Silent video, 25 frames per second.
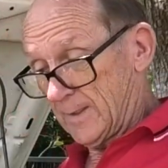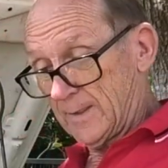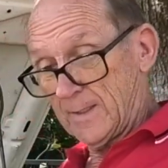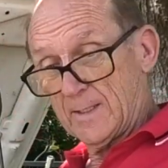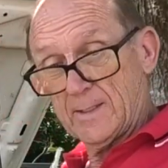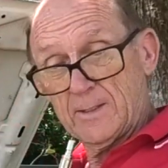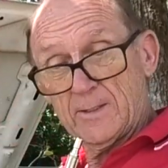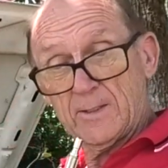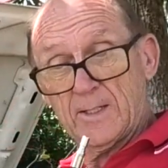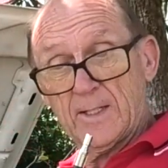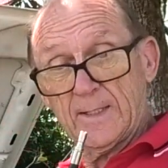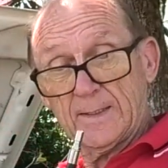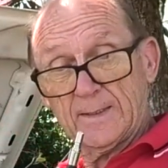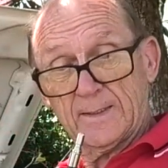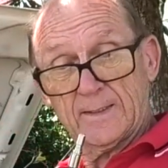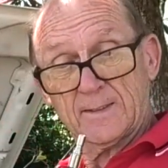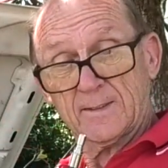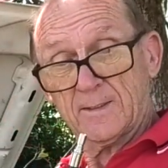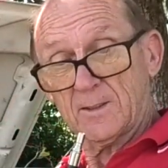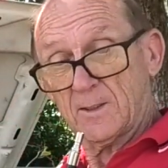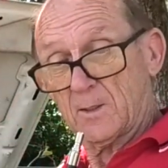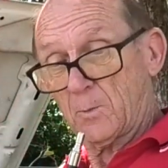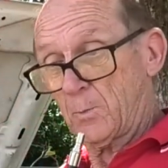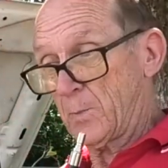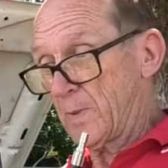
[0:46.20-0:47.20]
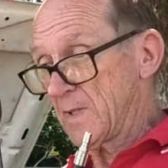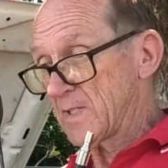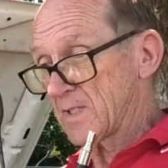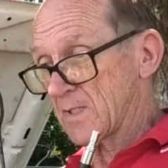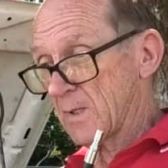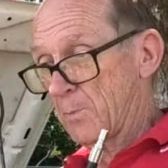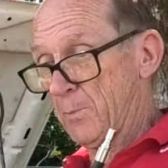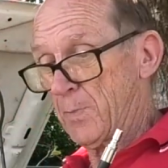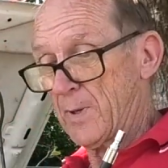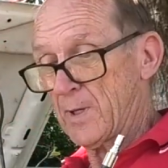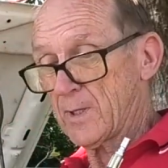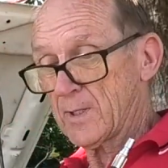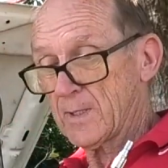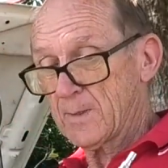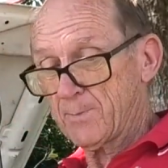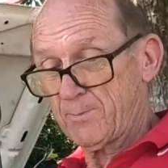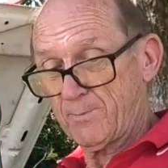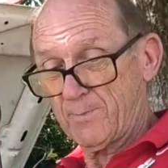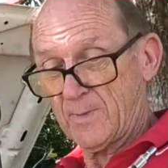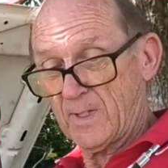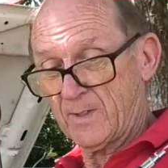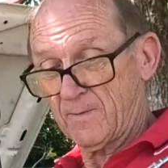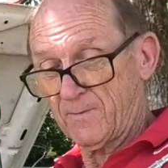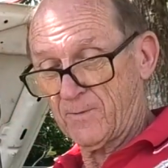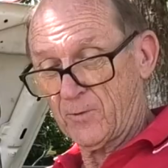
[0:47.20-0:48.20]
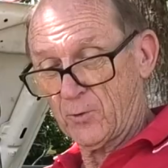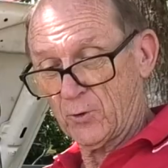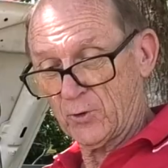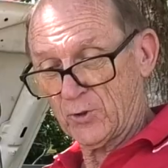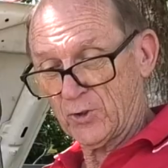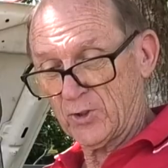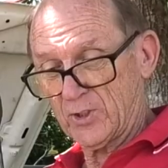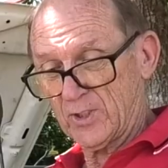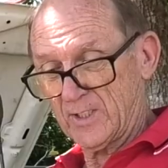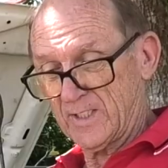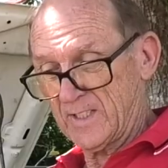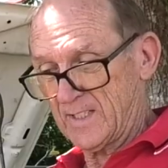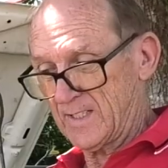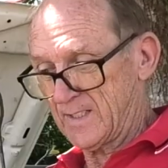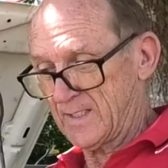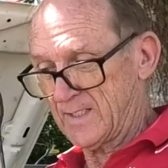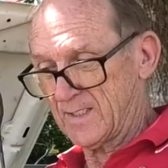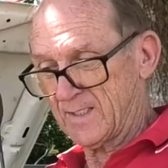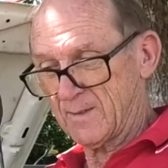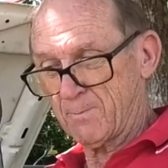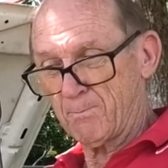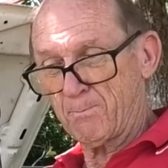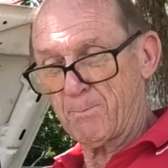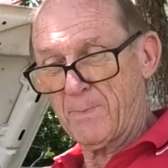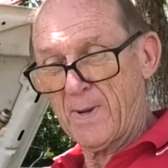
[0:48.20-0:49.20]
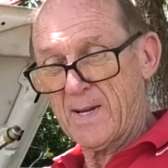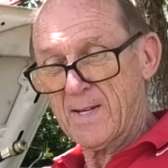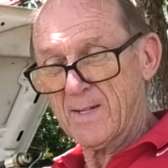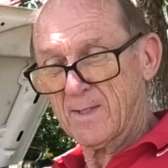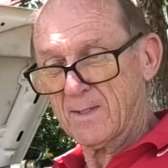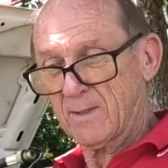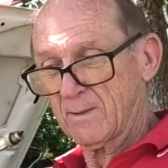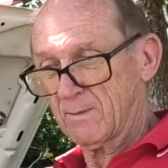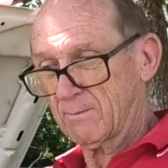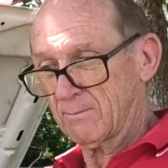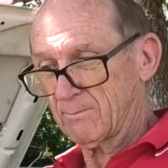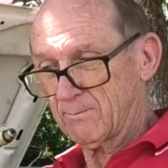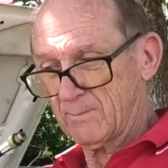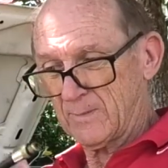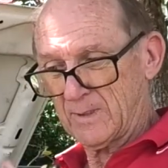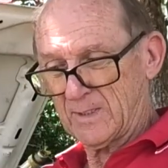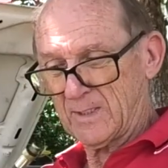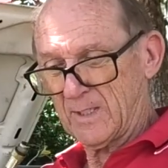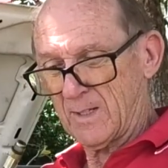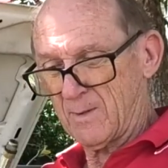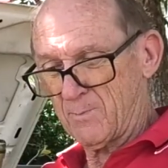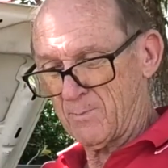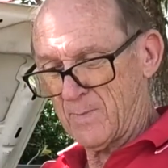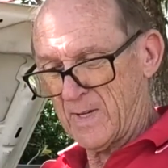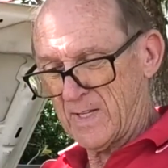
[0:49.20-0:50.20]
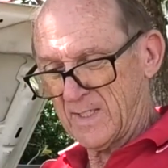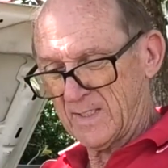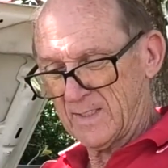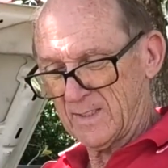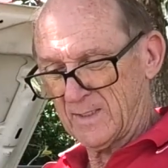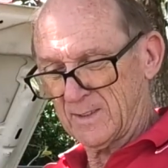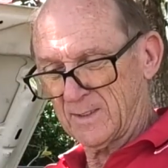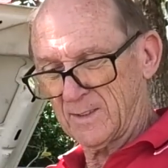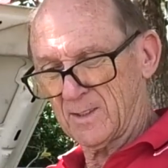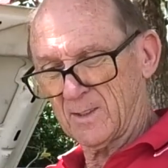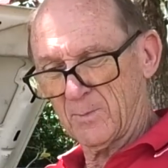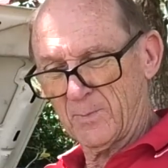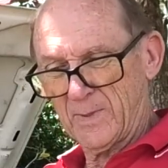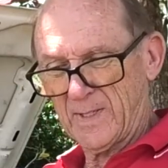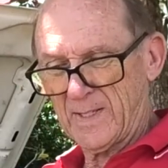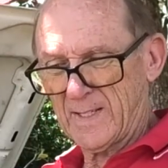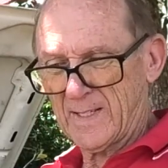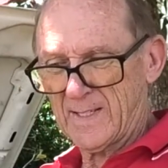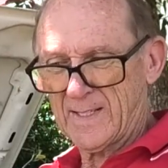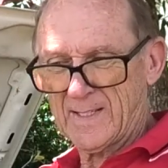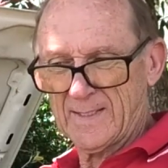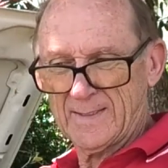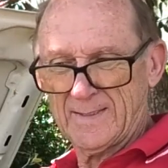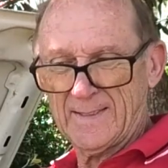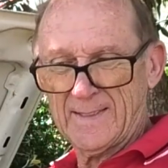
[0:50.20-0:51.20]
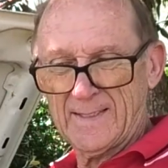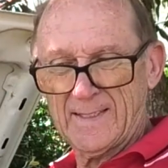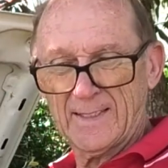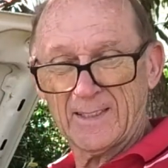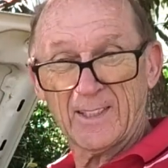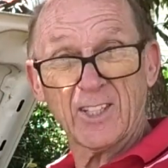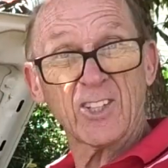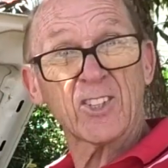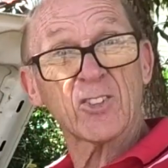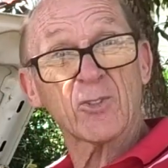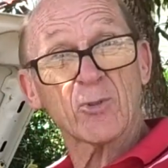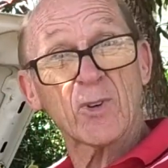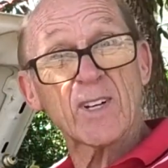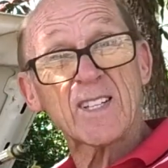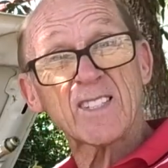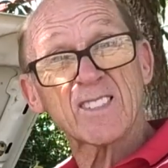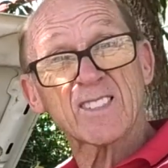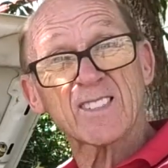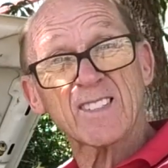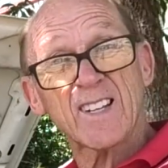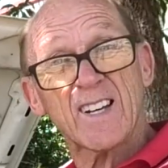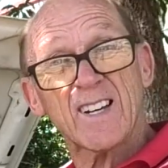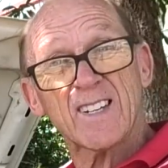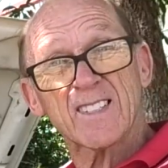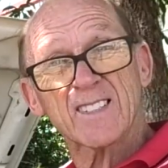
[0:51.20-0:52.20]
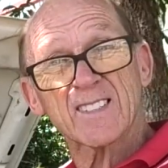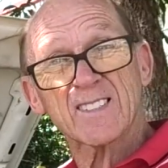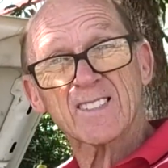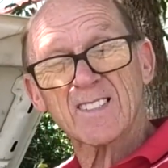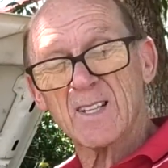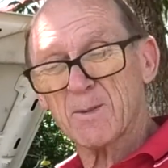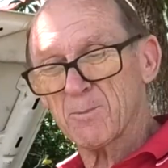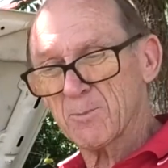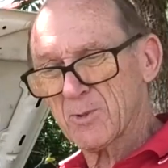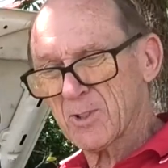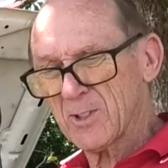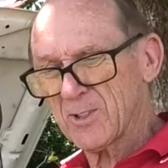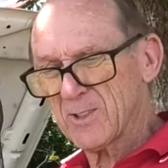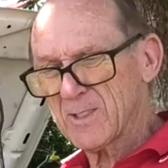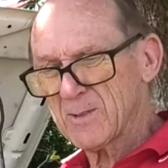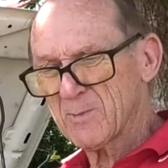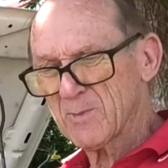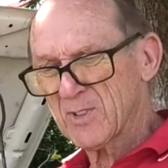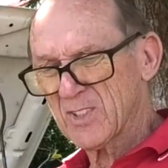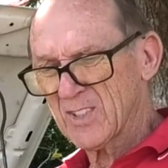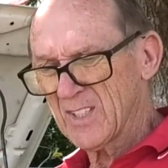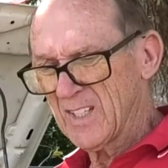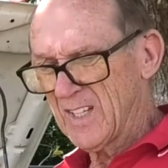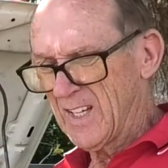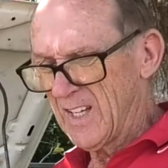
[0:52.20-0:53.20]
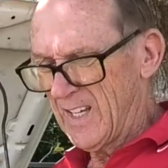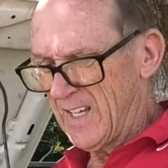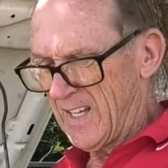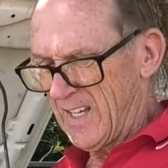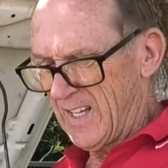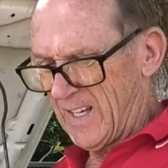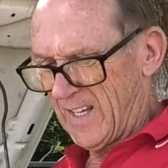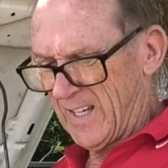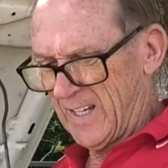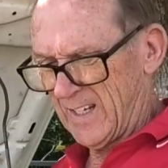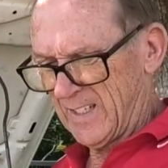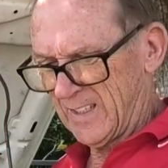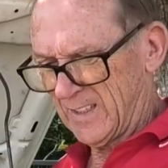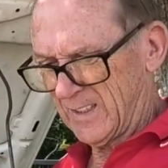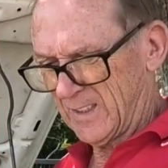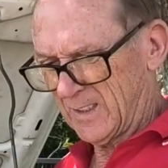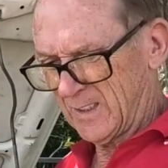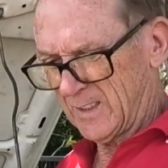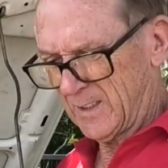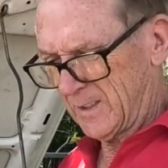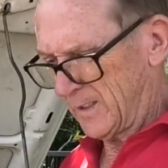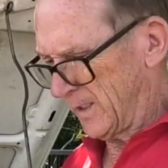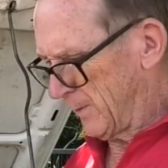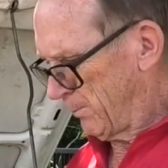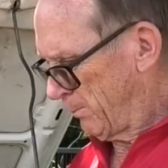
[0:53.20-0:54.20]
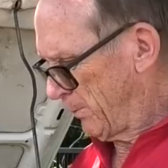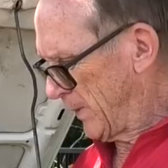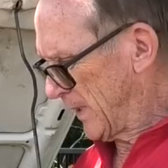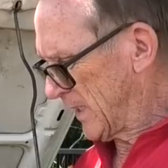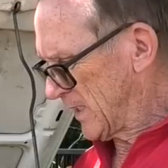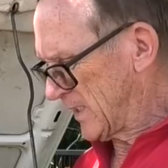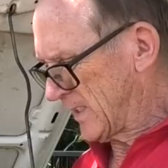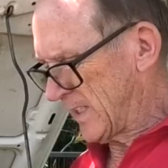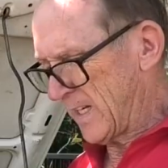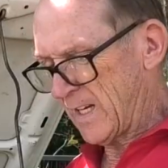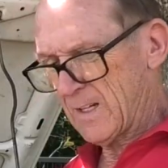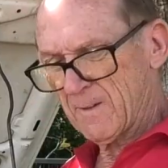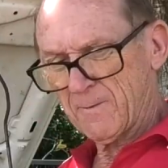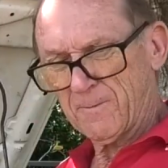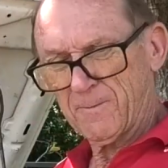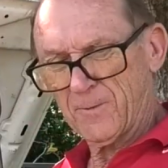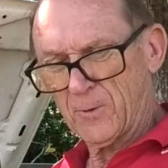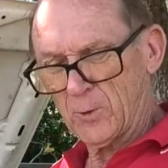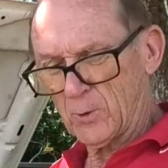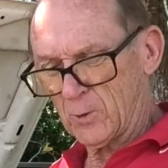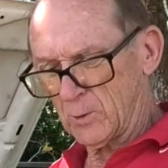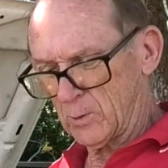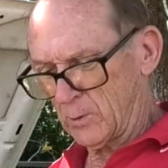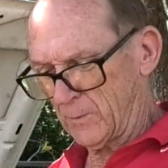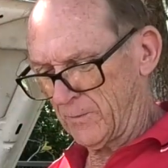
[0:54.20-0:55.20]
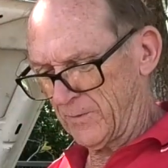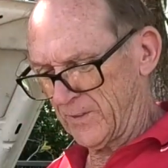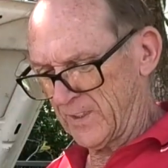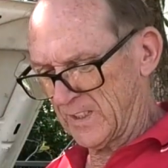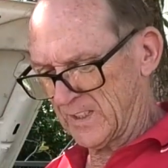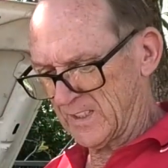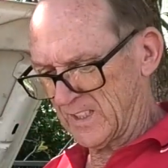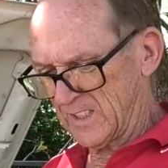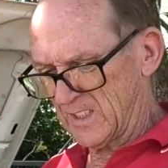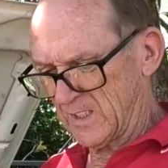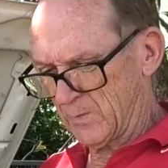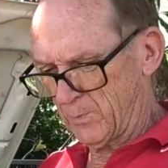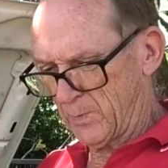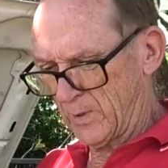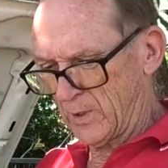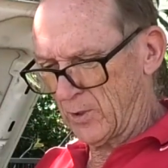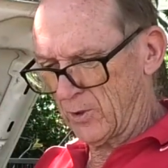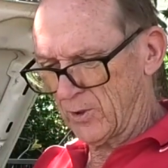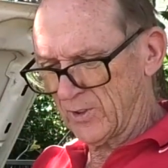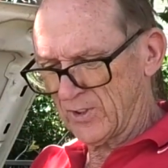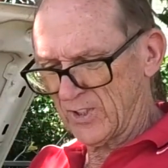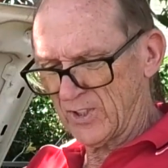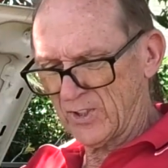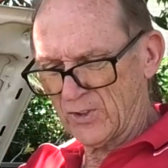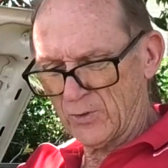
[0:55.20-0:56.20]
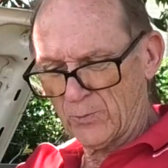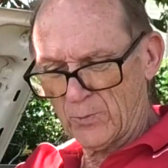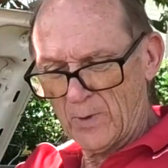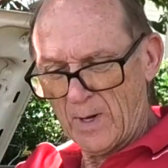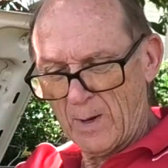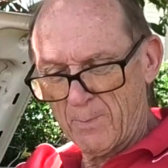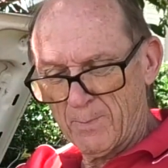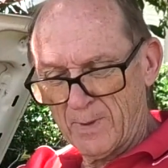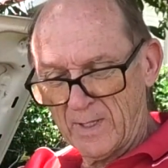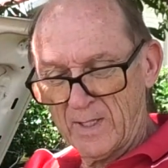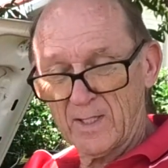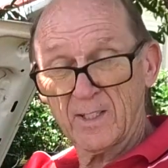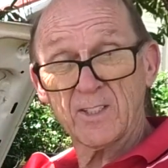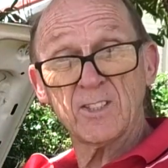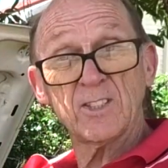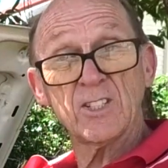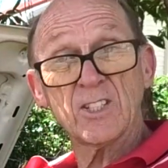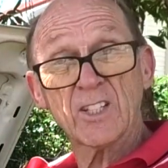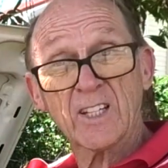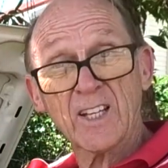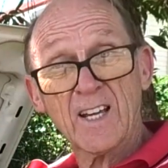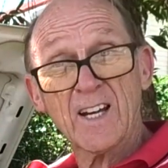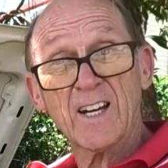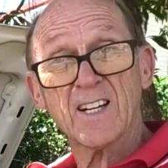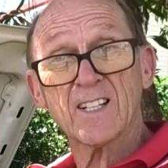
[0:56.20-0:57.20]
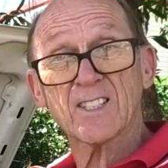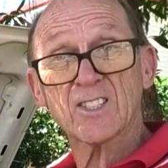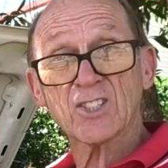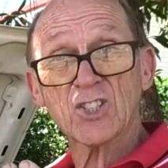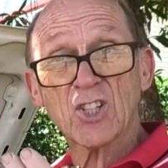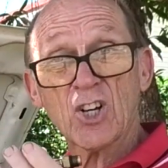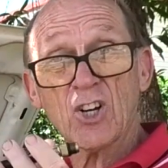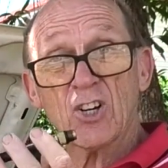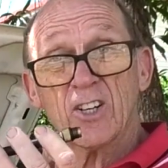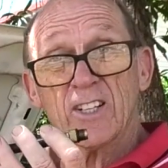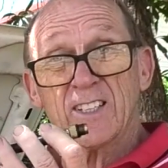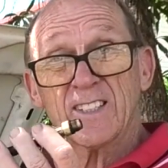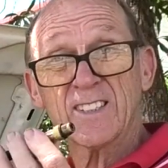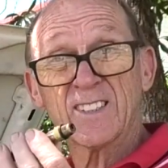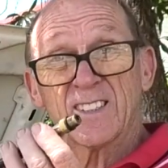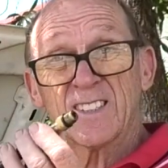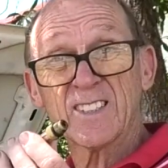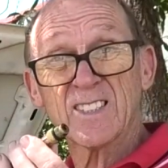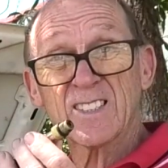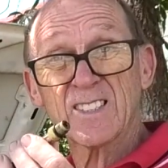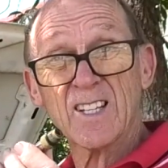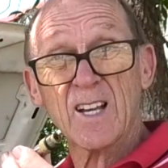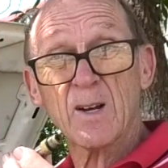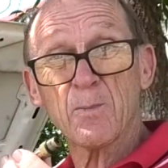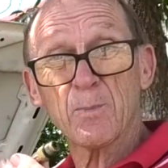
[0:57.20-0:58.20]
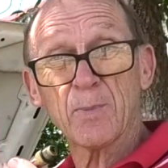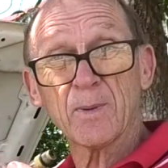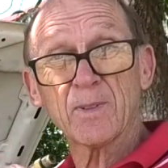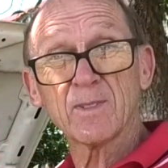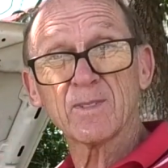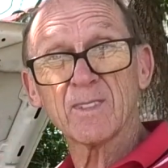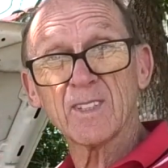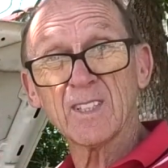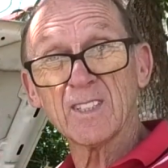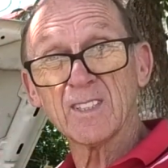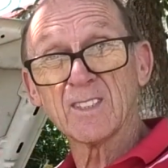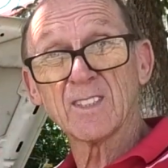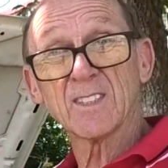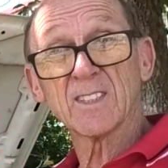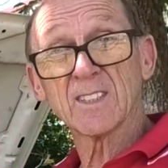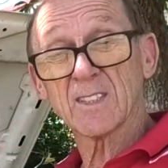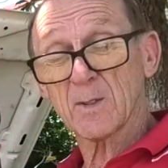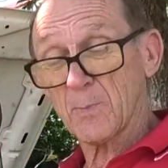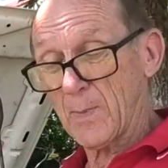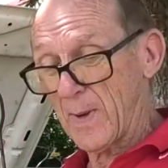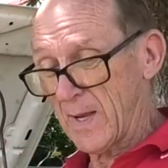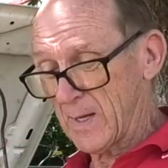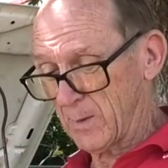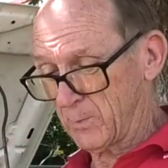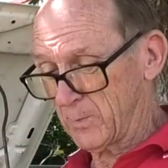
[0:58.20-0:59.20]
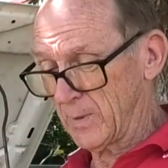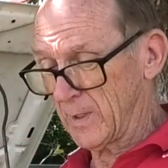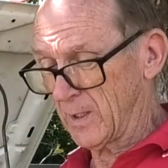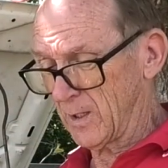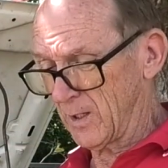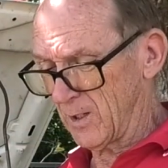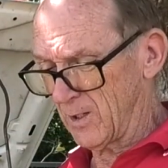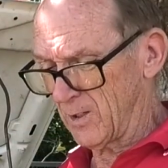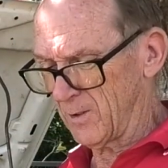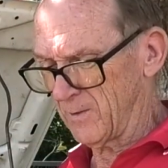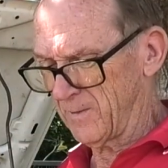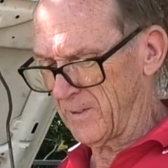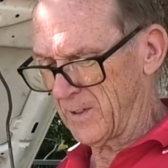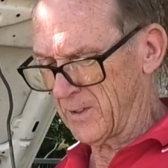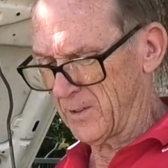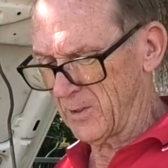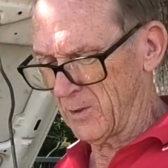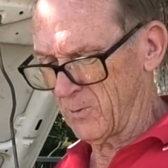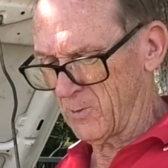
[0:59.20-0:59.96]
Now you get this little piece of pipe. Unfortunately it is bent, so it makes it a little bit hard to get the thread started sometimes. And the big downfall of this is because it's rubber, you can't tighten this up into the spark plug hole very